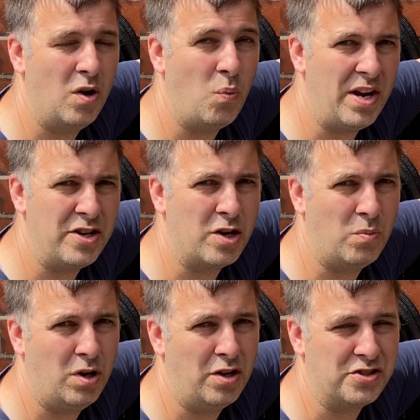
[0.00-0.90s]
when you can
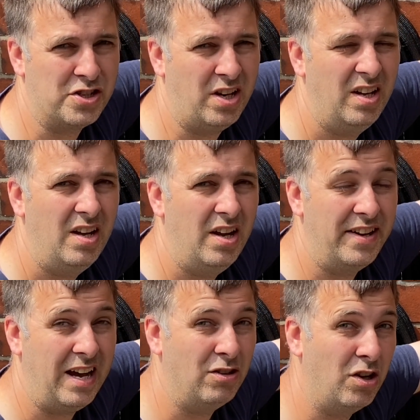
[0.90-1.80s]
water
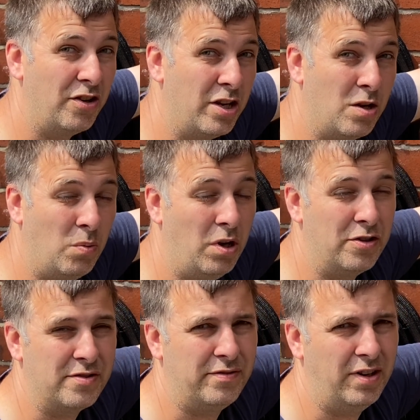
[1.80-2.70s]
and how long you can
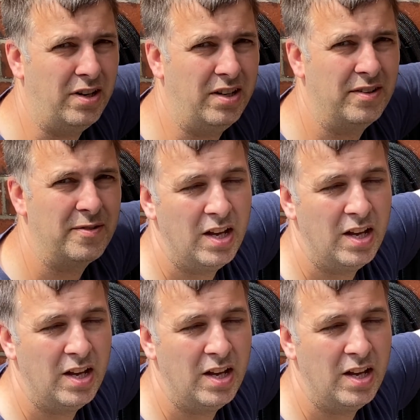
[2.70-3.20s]
water for.